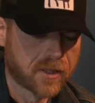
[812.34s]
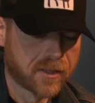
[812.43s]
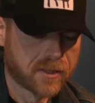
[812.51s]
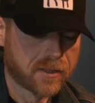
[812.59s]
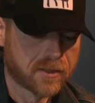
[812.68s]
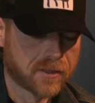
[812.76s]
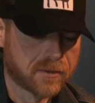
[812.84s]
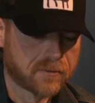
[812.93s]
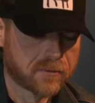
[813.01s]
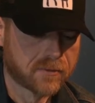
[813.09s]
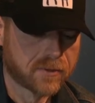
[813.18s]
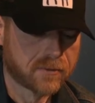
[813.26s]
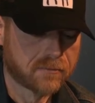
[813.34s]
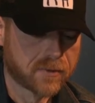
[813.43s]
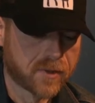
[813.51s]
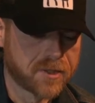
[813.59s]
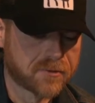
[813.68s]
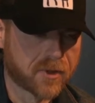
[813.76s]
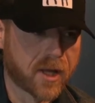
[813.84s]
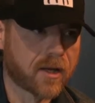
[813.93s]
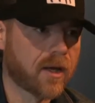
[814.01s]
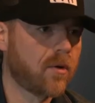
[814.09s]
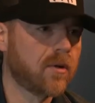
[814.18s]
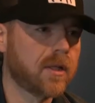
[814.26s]
uh, reach for that
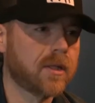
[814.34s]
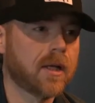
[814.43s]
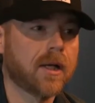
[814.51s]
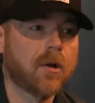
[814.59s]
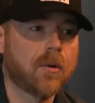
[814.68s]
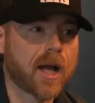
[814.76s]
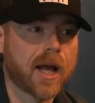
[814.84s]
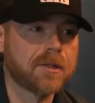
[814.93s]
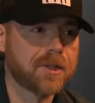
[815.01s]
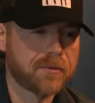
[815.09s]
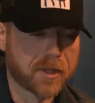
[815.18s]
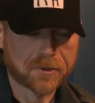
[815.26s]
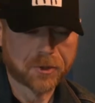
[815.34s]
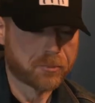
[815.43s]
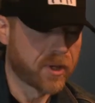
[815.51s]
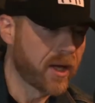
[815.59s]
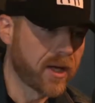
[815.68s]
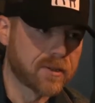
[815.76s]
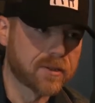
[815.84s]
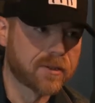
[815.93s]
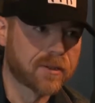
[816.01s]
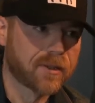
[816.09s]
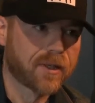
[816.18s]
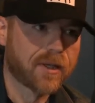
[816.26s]
goal and let that goal guide you, not your past.
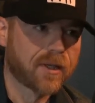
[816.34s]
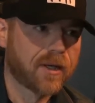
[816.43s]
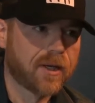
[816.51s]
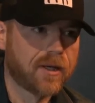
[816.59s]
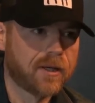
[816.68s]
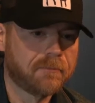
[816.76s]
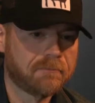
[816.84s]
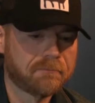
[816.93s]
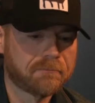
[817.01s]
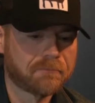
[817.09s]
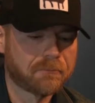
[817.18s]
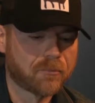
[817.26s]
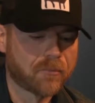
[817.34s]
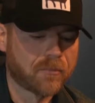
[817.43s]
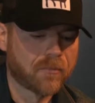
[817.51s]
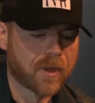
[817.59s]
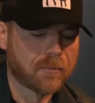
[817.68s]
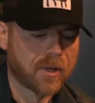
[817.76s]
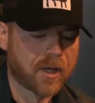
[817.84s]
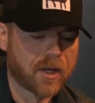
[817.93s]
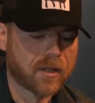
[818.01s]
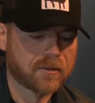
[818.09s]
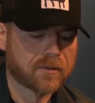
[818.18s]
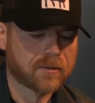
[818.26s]
Um,
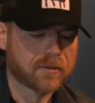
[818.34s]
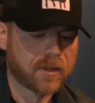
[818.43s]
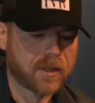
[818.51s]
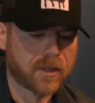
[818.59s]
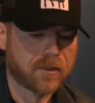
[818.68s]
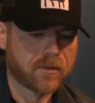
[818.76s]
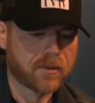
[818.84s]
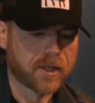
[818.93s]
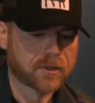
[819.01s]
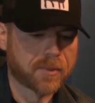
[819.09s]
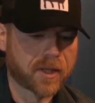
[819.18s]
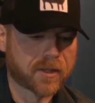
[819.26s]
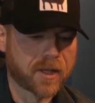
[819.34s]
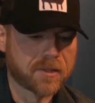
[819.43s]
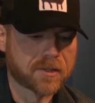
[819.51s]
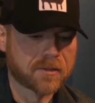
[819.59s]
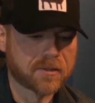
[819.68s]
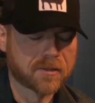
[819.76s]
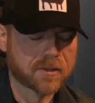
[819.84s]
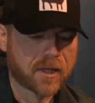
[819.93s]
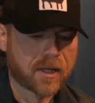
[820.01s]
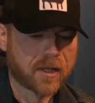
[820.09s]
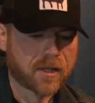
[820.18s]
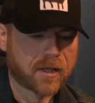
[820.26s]
but you know, expectations
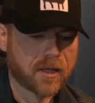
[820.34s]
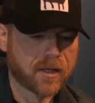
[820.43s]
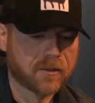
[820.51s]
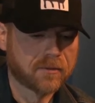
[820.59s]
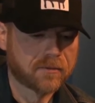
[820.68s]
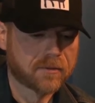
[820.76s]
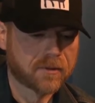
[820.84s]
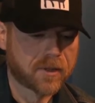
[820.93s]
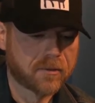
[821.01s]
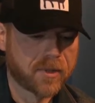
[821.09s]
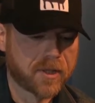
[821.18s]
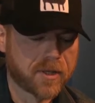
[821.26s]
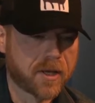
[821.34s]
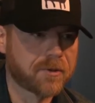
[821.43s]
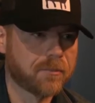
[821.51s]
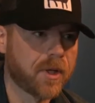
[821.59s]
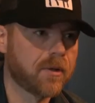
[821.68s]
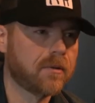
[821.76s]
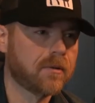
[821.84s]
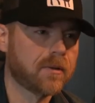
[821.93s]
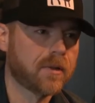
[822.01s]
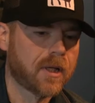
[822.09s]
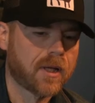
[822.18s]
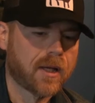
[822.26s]
can can be detrimental.
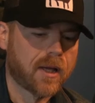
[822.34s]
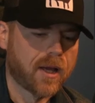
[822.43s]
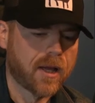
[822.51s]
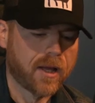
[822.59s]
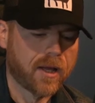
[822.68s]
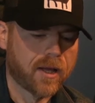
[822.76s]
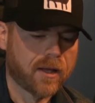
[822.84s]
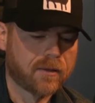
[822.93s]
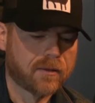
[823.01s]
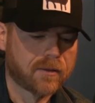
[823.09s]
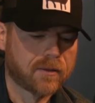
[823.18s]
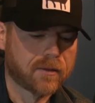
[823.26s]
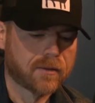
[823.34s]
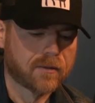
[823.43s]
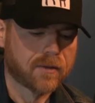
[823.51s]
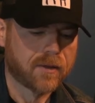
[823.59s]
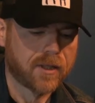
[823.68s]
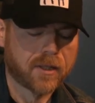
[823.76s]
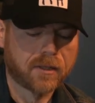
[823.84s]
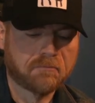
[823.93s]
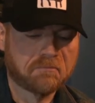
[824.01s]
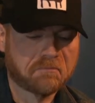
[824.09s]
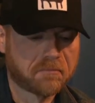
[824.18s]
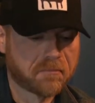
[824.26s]
Yeah. And
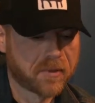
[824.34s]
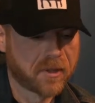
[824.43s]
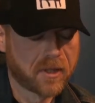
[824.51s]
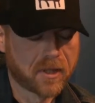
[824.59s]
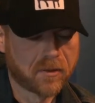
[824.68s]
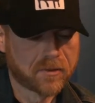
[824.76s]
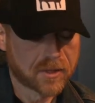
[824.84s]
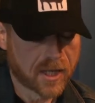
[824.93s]
then you know, it's